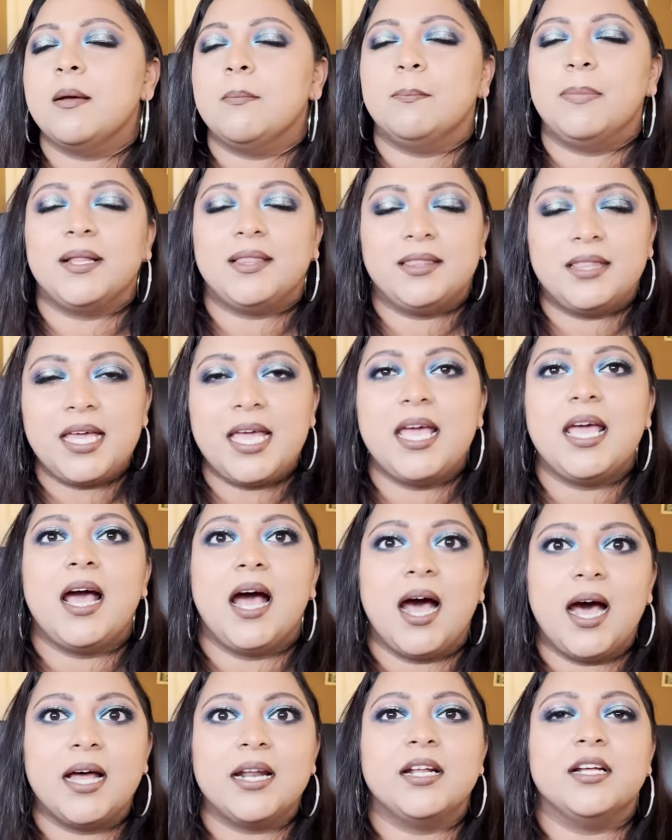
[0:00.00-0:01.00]
but they
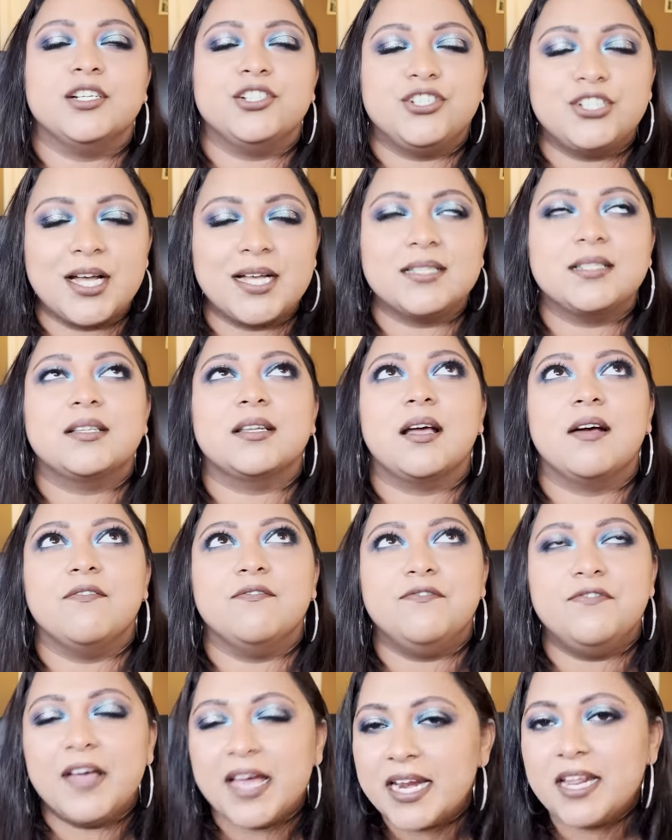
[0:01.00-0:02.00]
are just
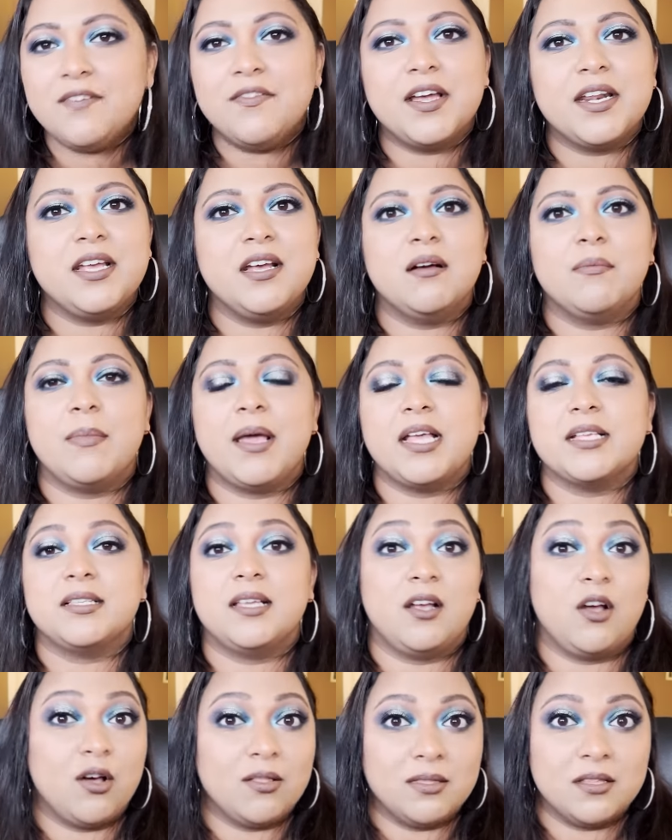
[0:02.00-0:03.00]
very, very
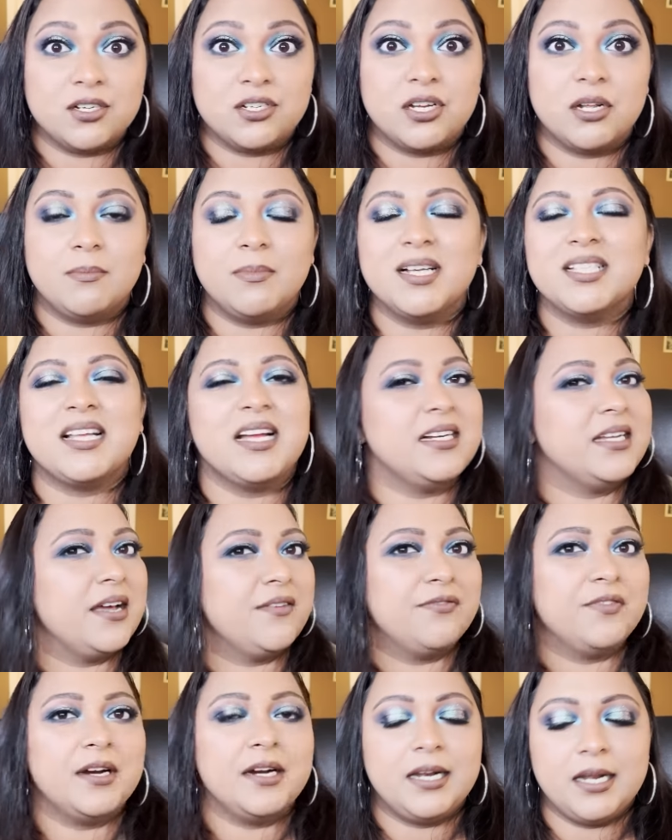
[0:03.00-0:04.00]
amazing on the shimmers. I
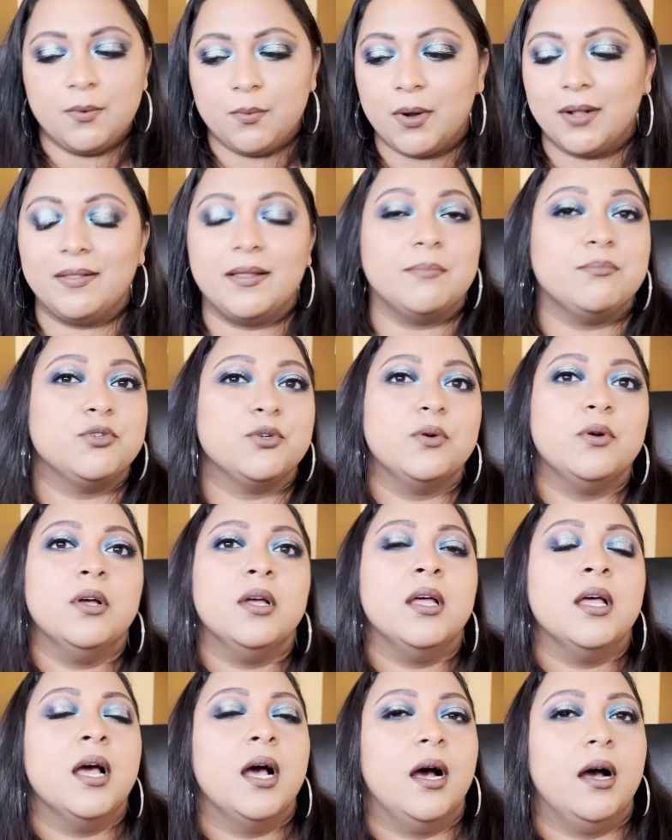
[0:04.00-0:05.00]
definitely want them to
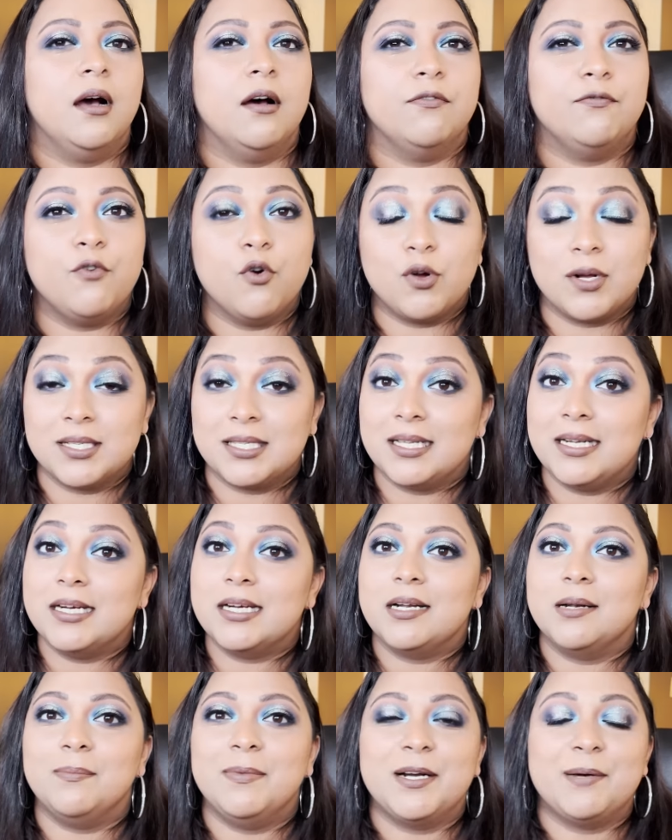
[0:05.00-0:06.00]
focus a
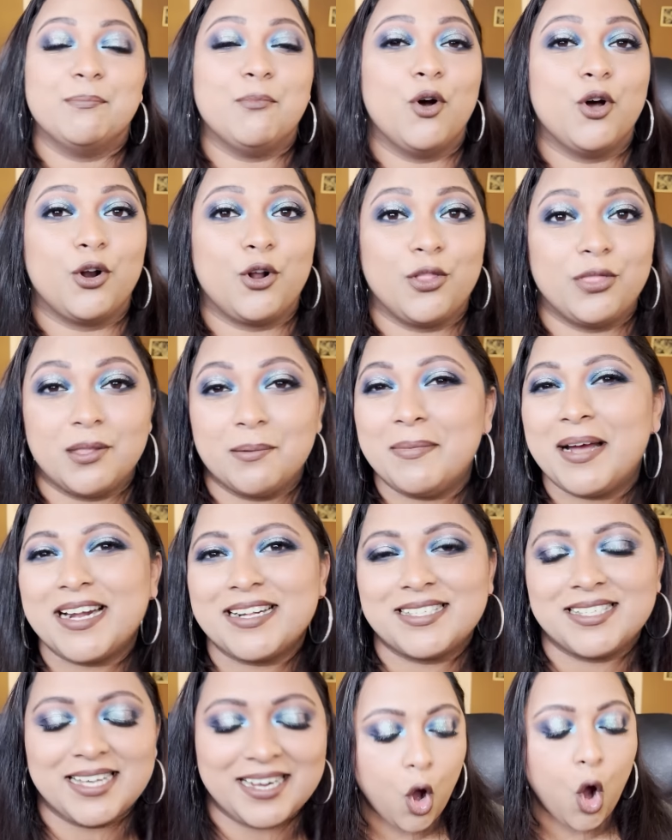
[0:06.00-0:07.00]
little bit more on the
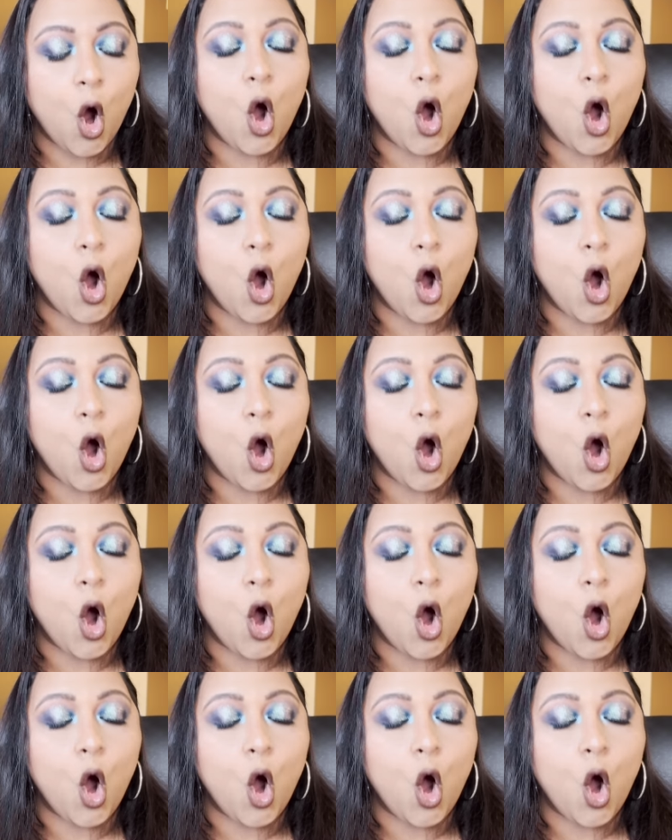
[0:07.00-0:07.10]
matte side.